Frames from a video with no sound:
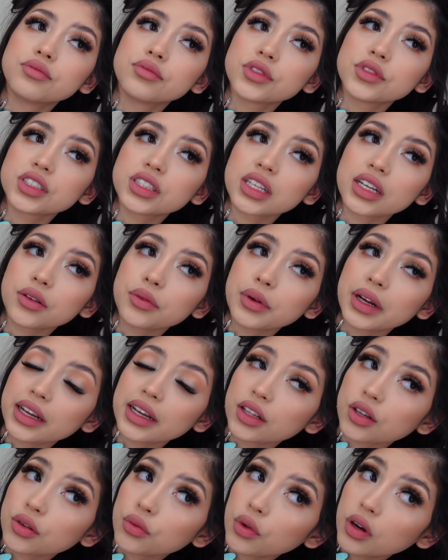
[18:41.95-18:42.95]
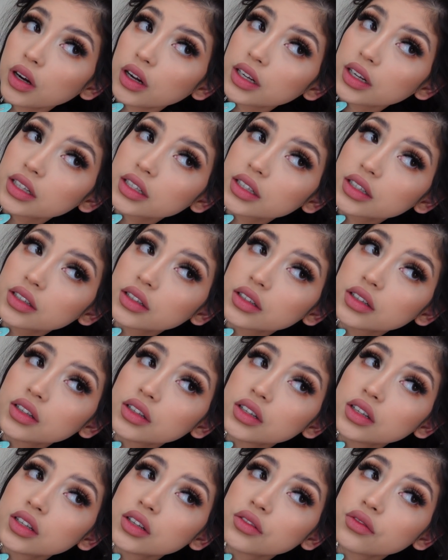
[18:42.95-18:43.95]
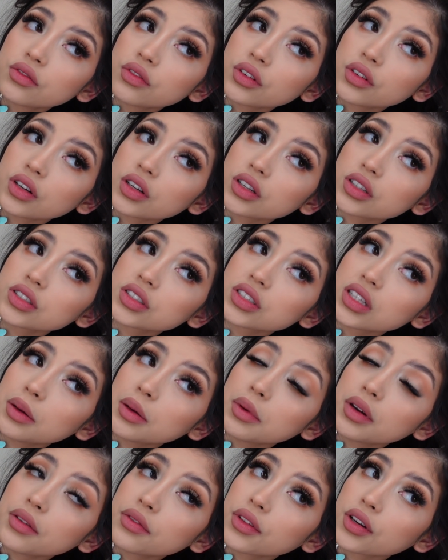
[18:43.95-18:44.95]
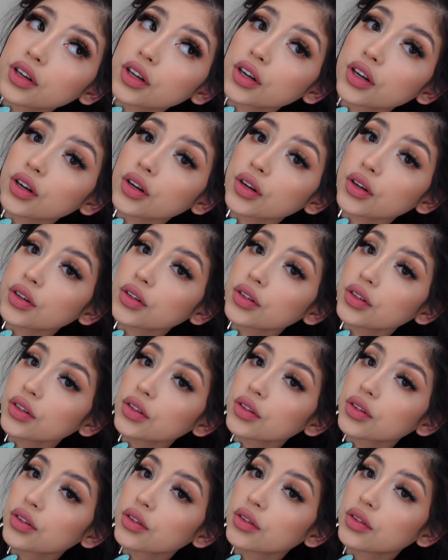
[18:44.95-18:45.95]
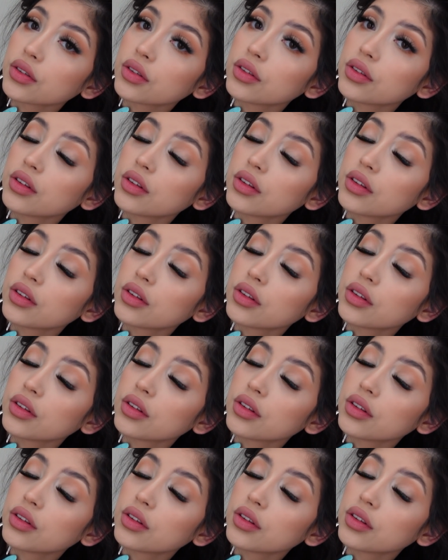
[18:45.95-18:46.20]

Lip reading: just like a regular wand for some of the curls.